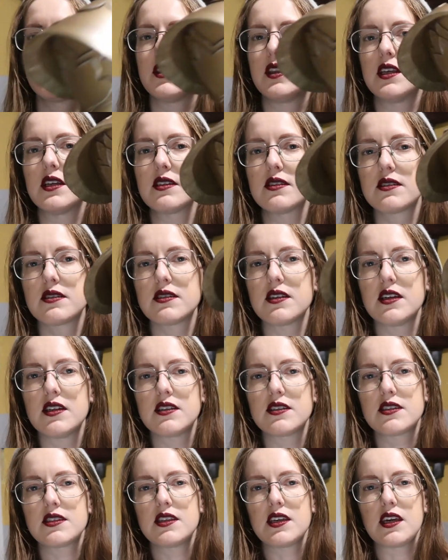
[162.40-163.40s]
This
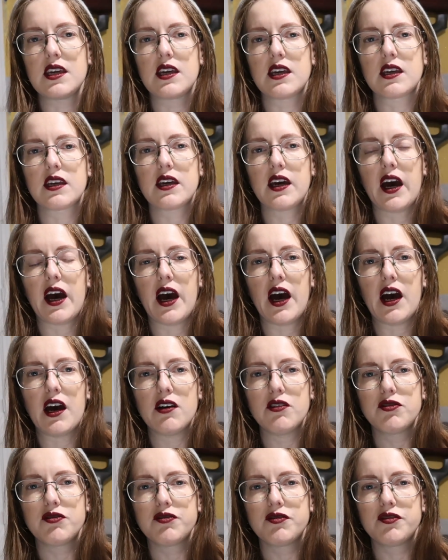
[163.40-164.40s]
is the
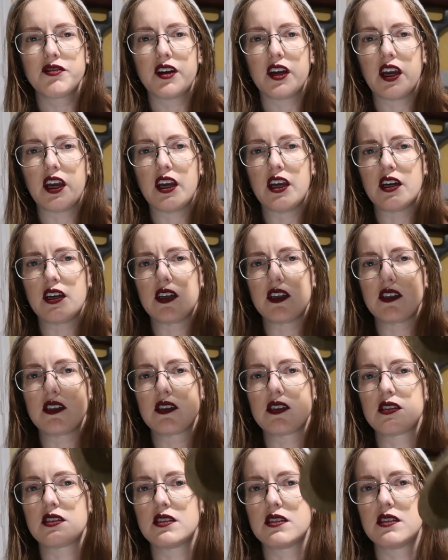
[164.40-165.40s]
calf
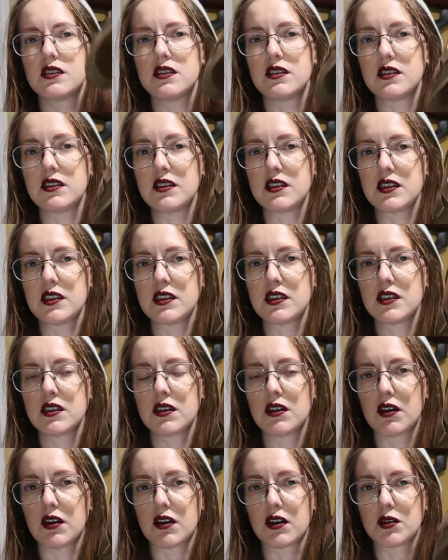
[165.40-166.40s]
and
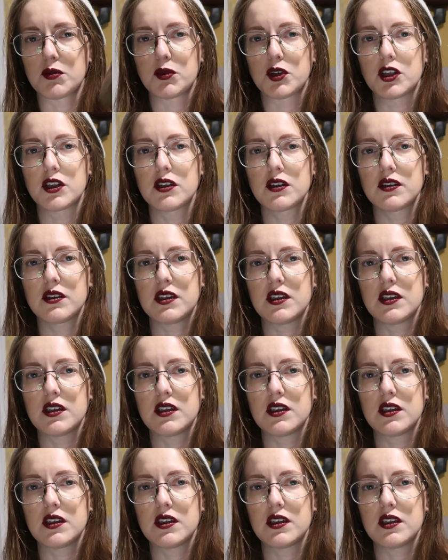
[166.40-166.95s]
knee armor.